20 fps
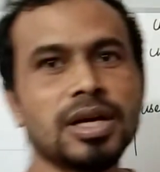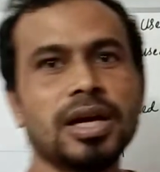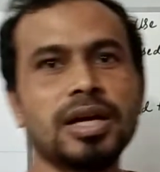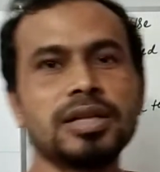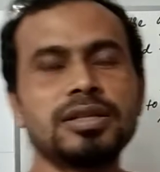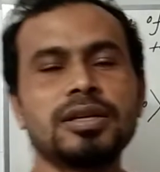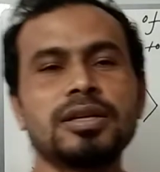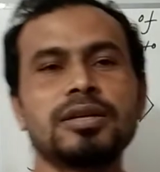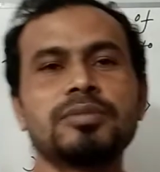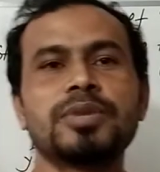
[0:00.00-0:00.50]
I
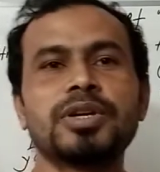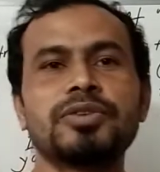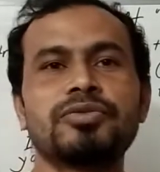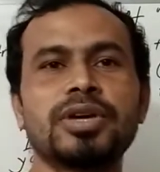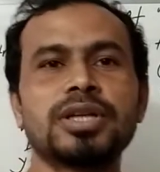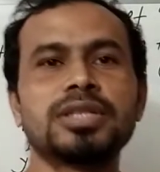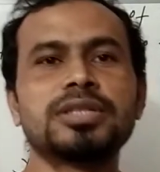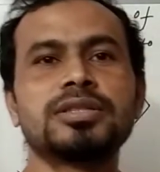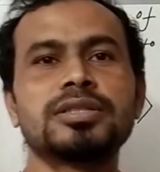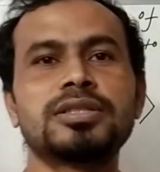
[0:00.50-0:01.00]
think, my
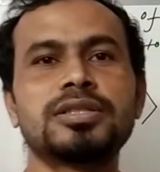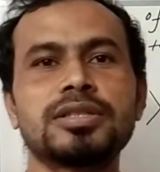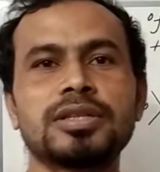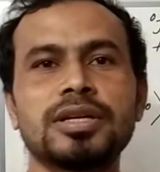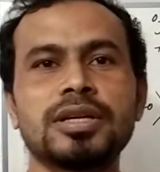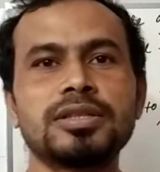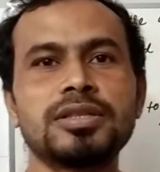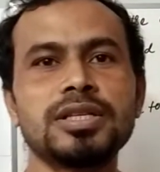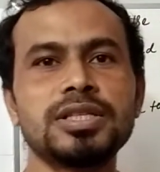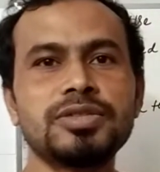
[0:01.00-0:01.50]
friend,
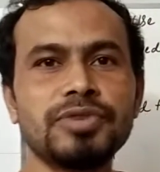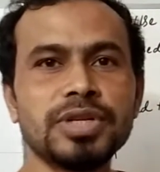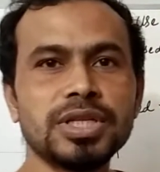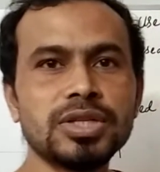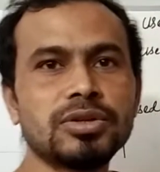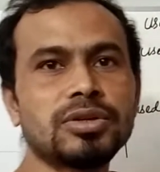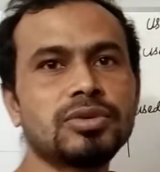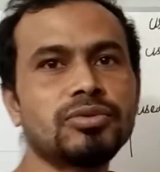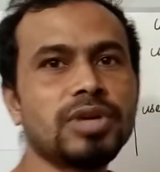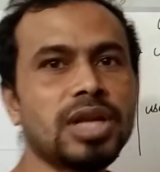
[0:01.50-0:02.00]
this
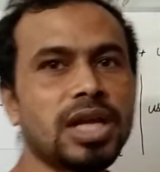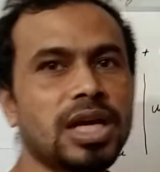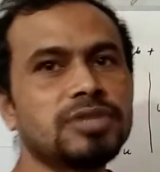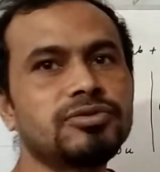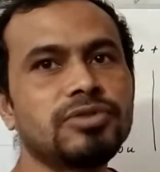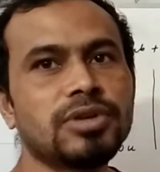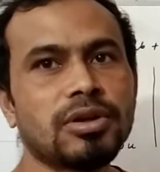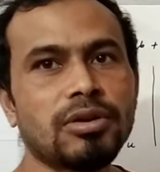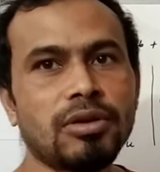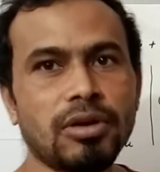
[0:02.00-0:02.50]
video will
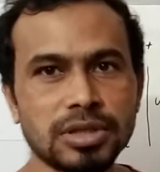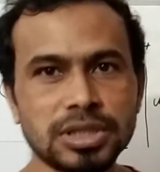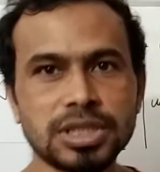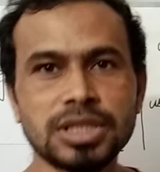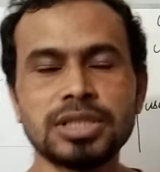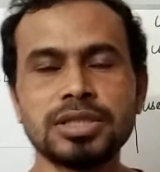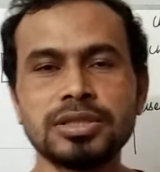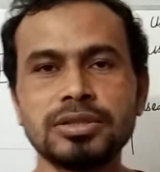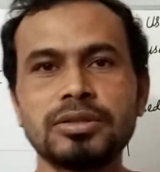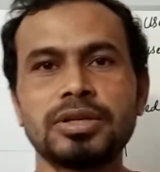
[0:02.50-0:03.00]
help you a
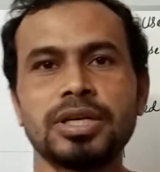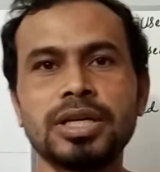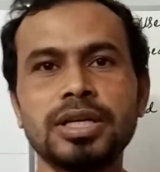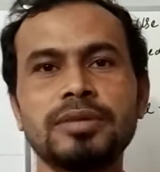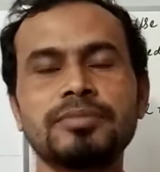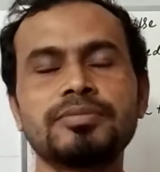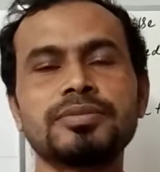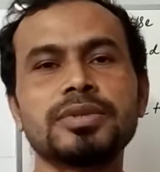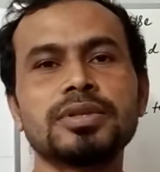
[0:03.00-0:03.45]
lot, okay?